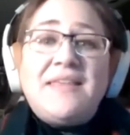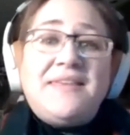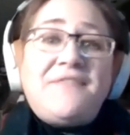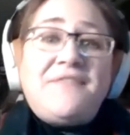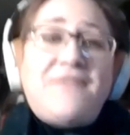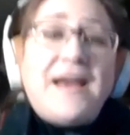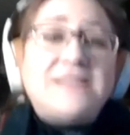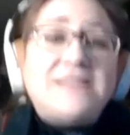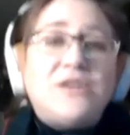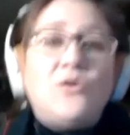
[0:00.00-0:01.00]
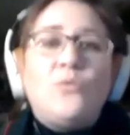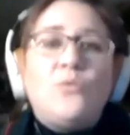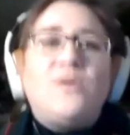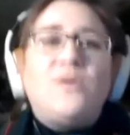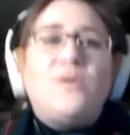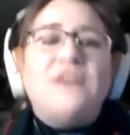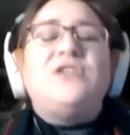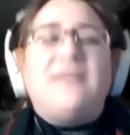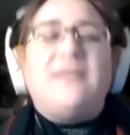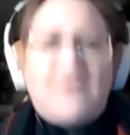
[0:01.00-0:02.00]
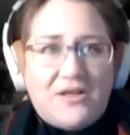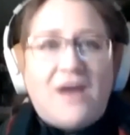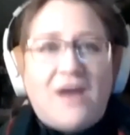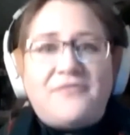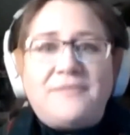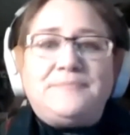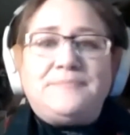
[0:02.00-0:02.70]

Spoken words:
the effect would eventually level off.